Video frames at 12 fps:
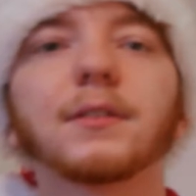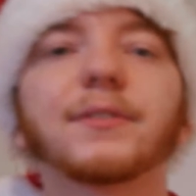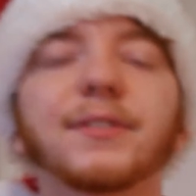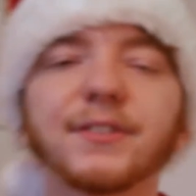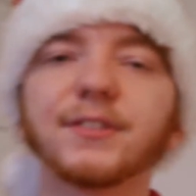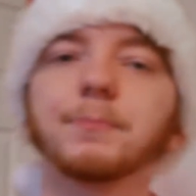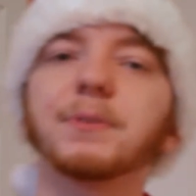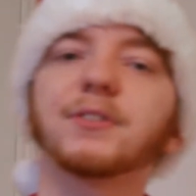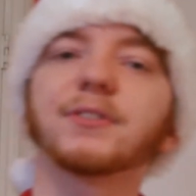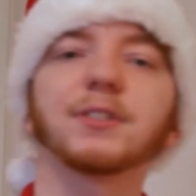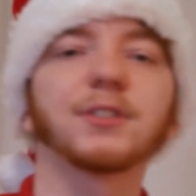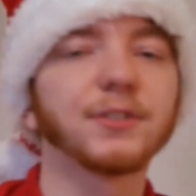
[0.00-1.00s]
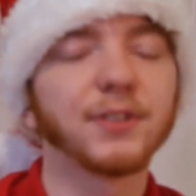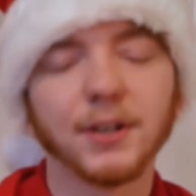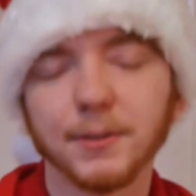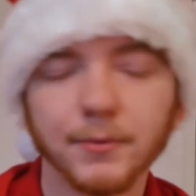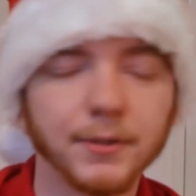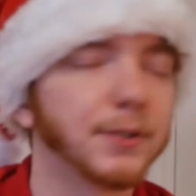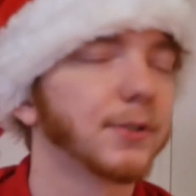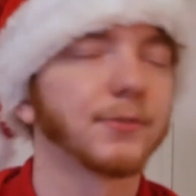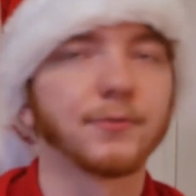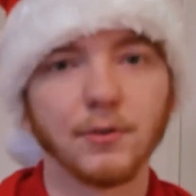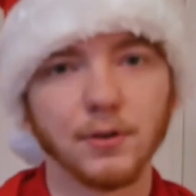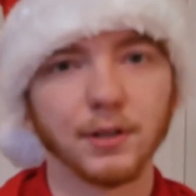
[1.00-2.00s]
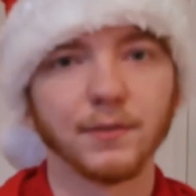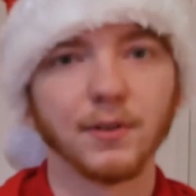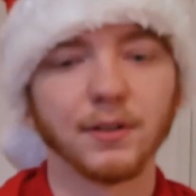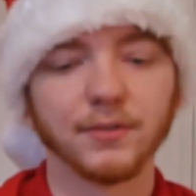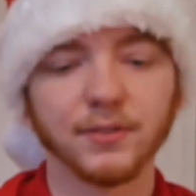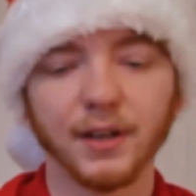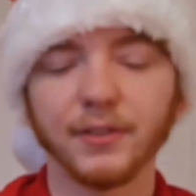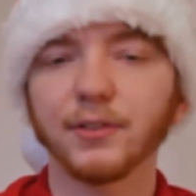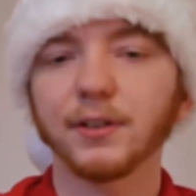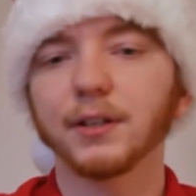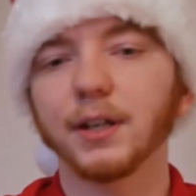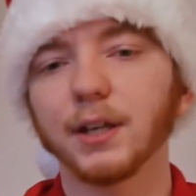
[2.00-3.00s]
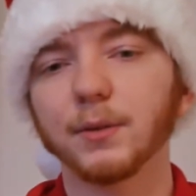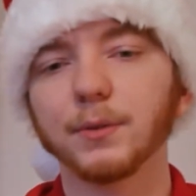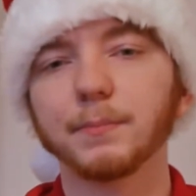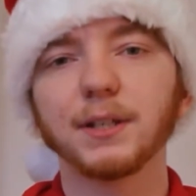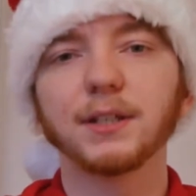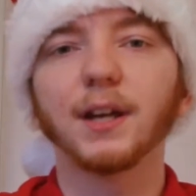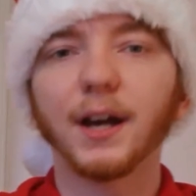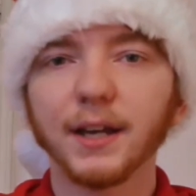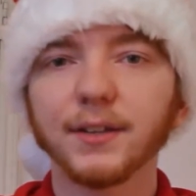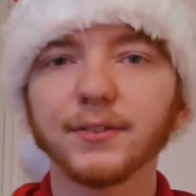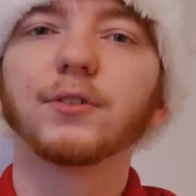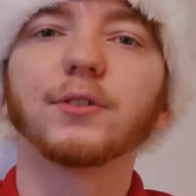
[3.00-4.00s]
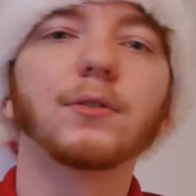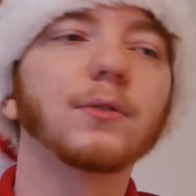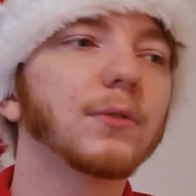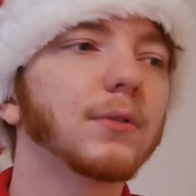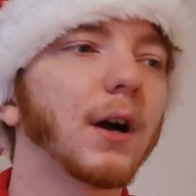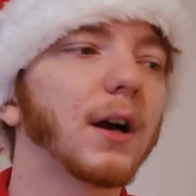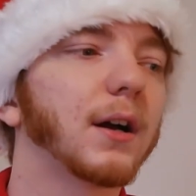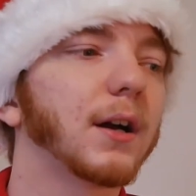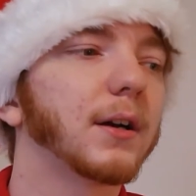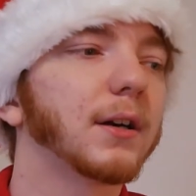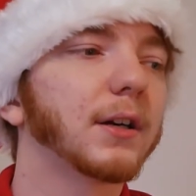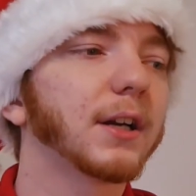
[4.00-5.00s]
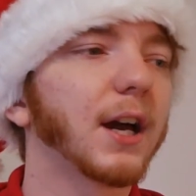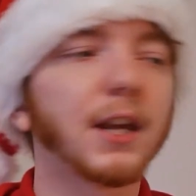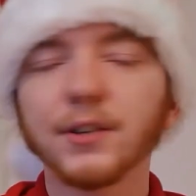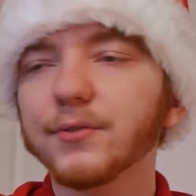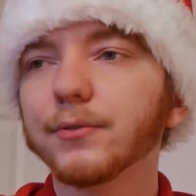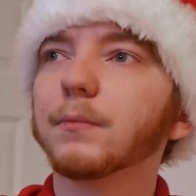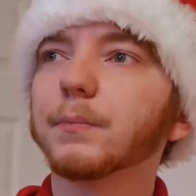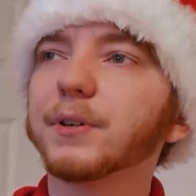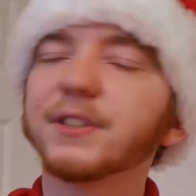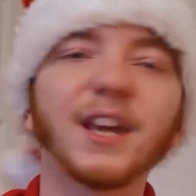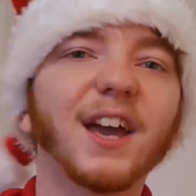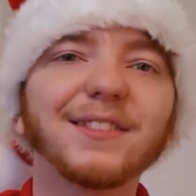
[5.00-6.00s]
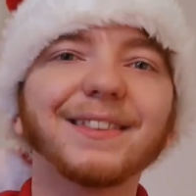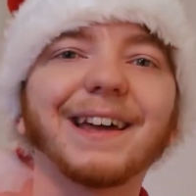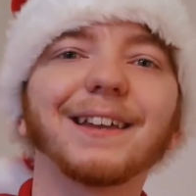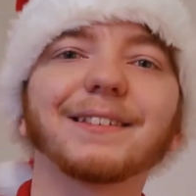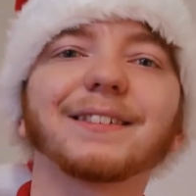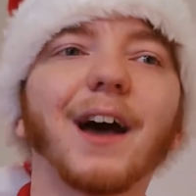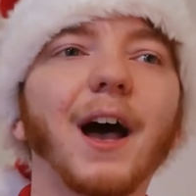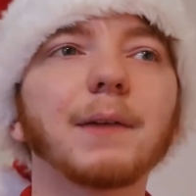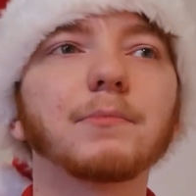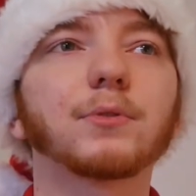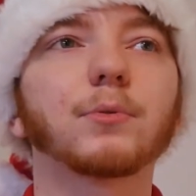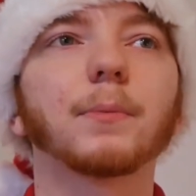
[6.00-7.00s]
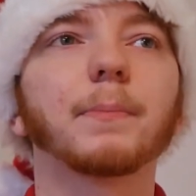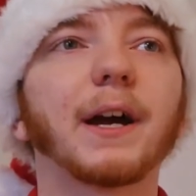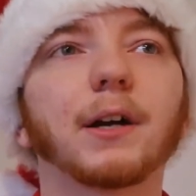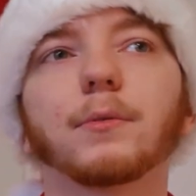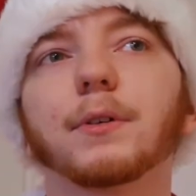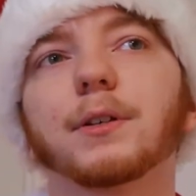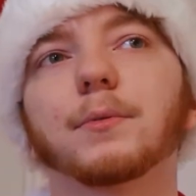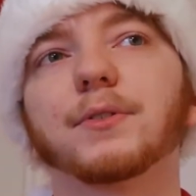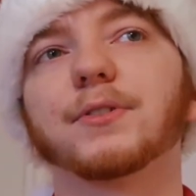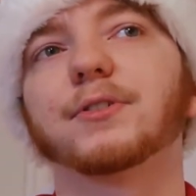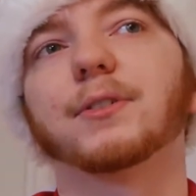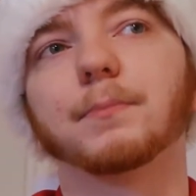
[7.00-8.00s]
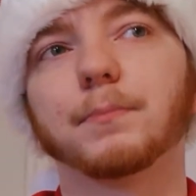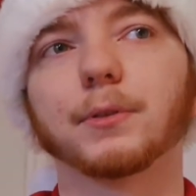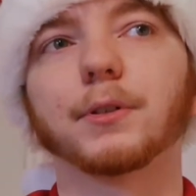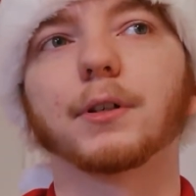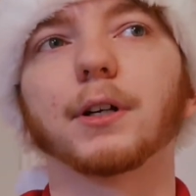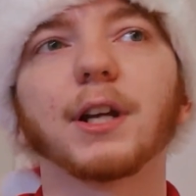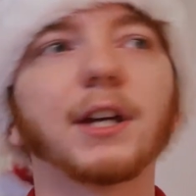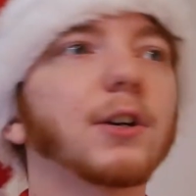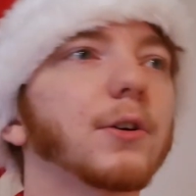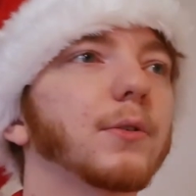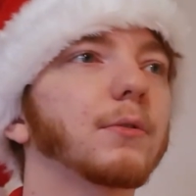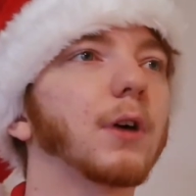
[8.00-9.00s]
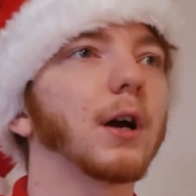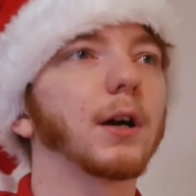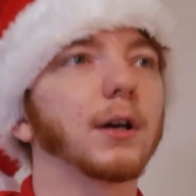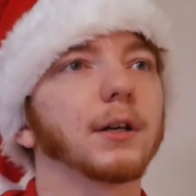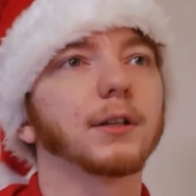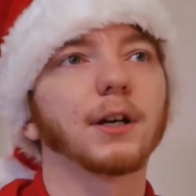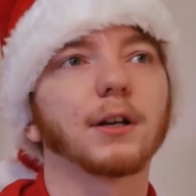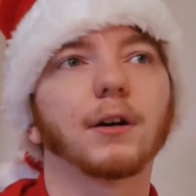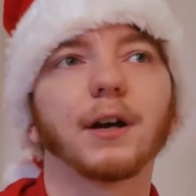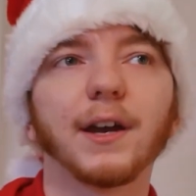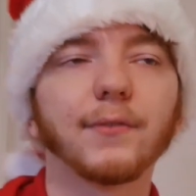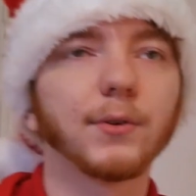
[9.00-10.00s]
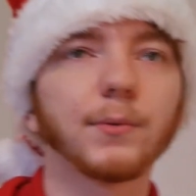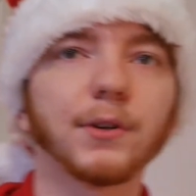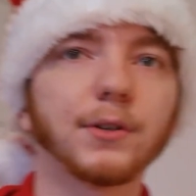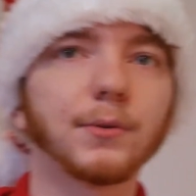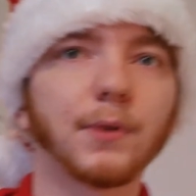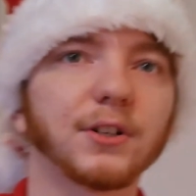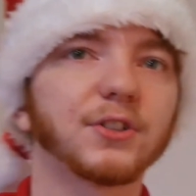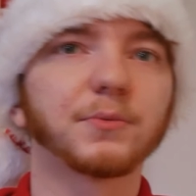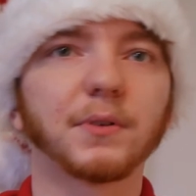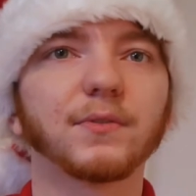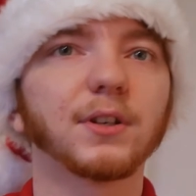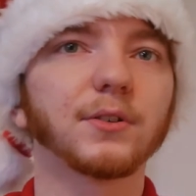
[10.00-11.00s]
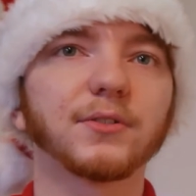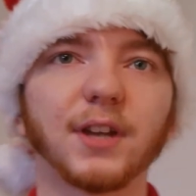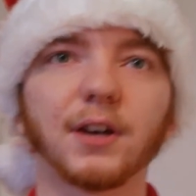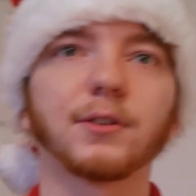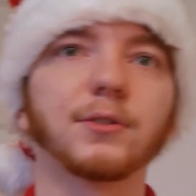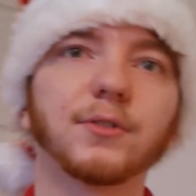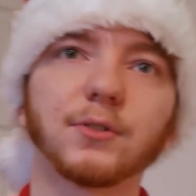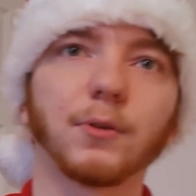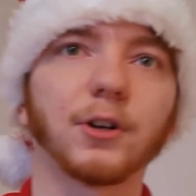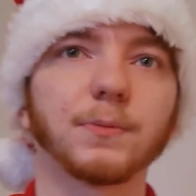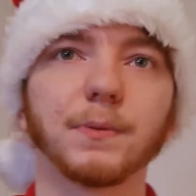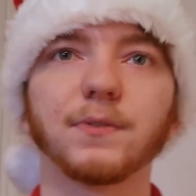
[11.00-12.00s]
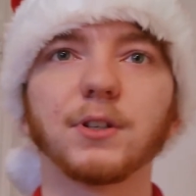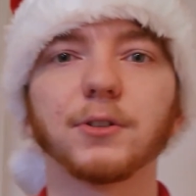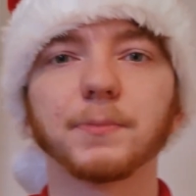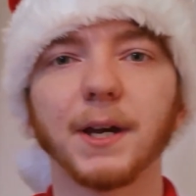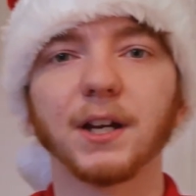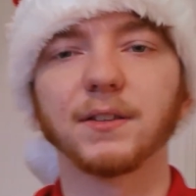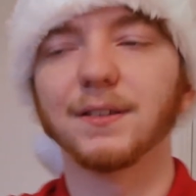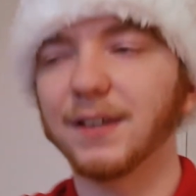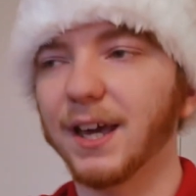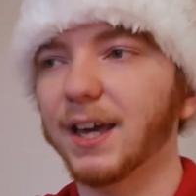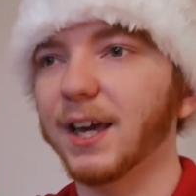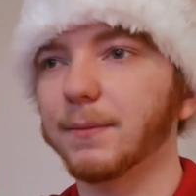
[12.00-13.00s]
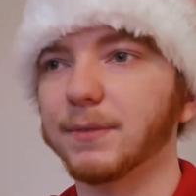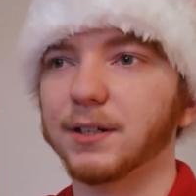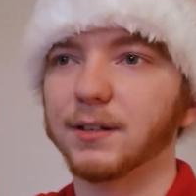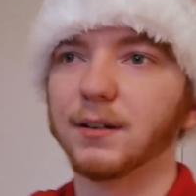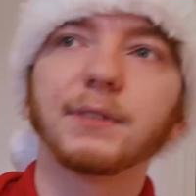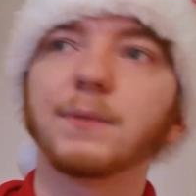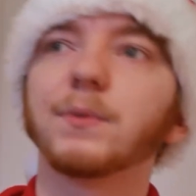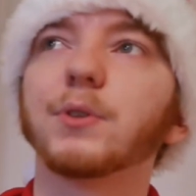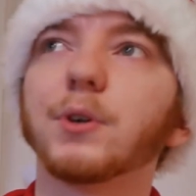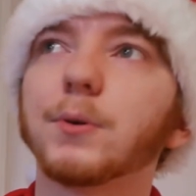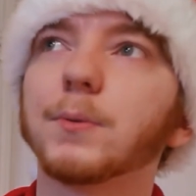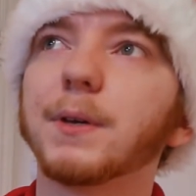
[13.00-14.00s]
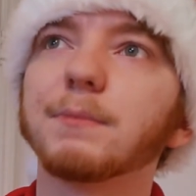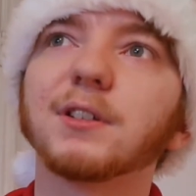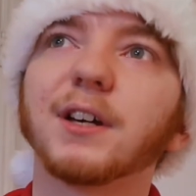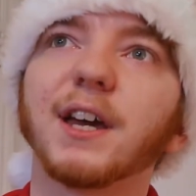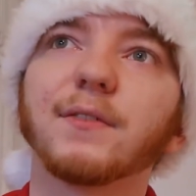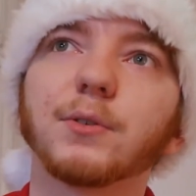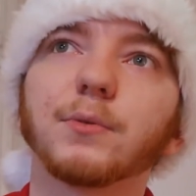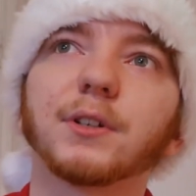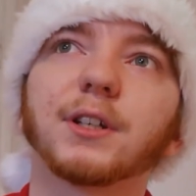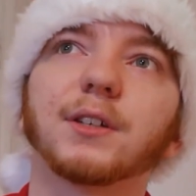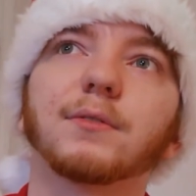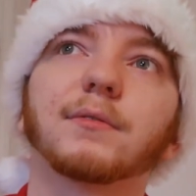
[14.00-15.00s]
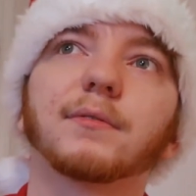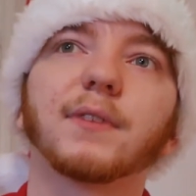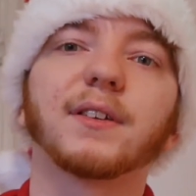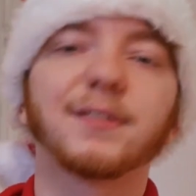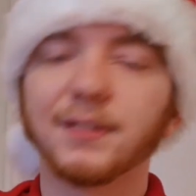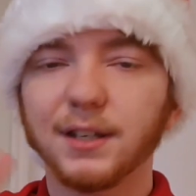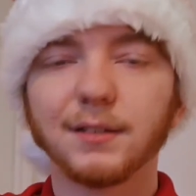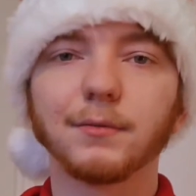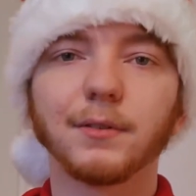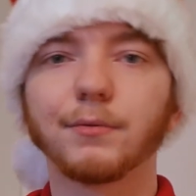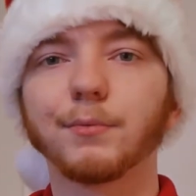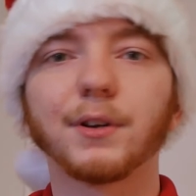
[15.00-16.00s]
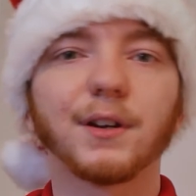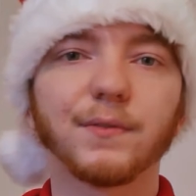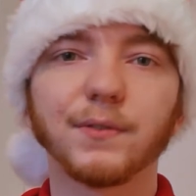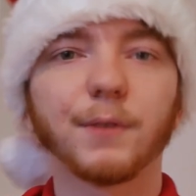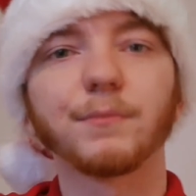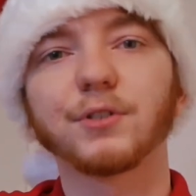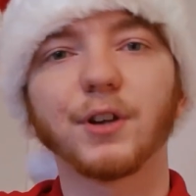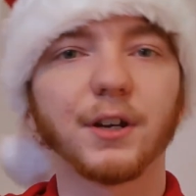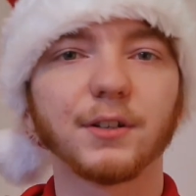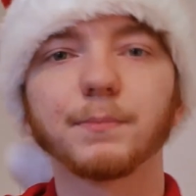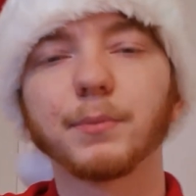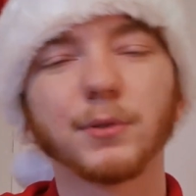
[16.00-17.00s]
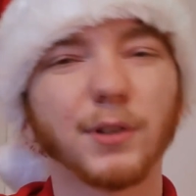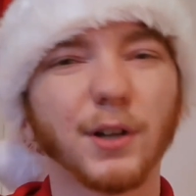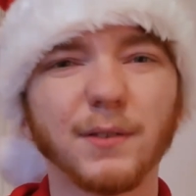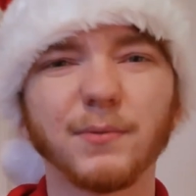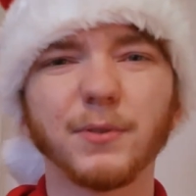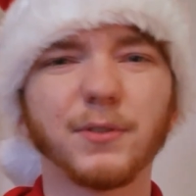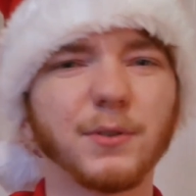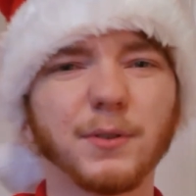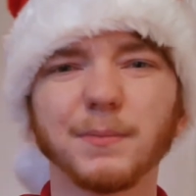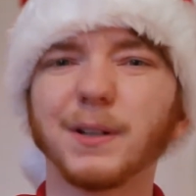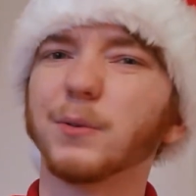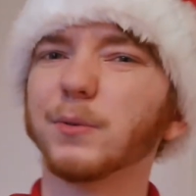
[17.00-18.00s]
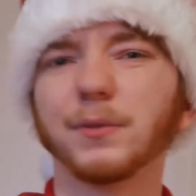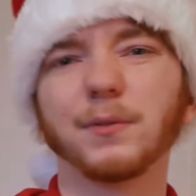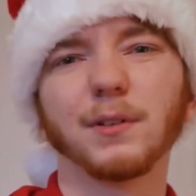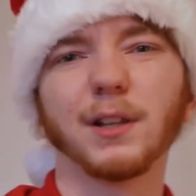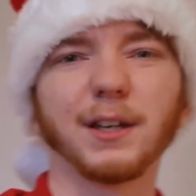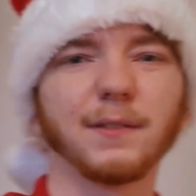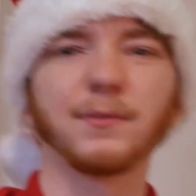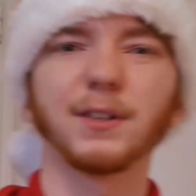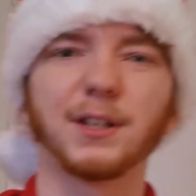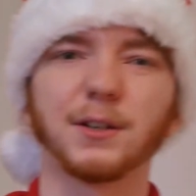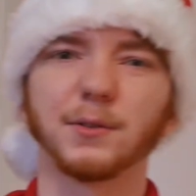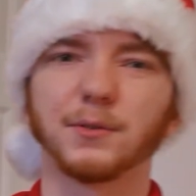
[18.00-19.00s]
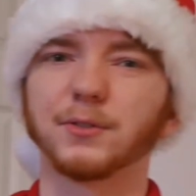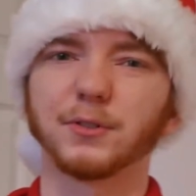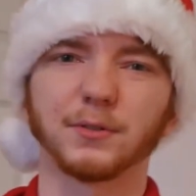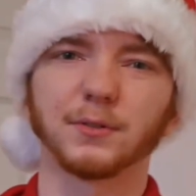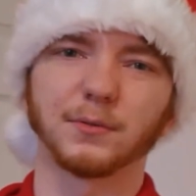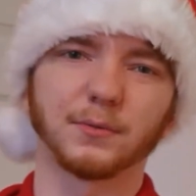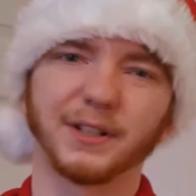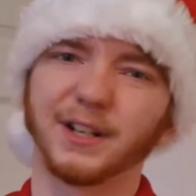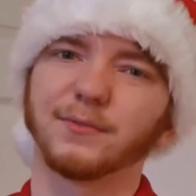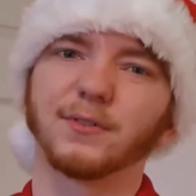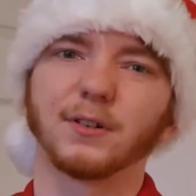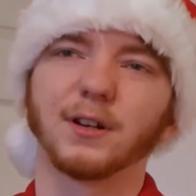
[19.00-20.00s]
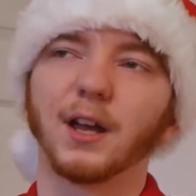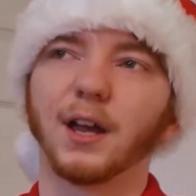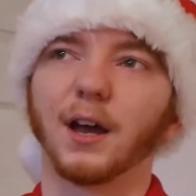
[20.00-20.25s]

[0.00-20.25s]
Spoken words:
Since it's been such a terrible year for all of us, I thought it would be nice to kind of pretend that times were back when it was simpler. And I know not everyone who watches my videos now used to watch my videos back in the day. I mean, even though maybe not everyone can resonate with whatever I'm trying to pull off with doing my old like videos or whatever,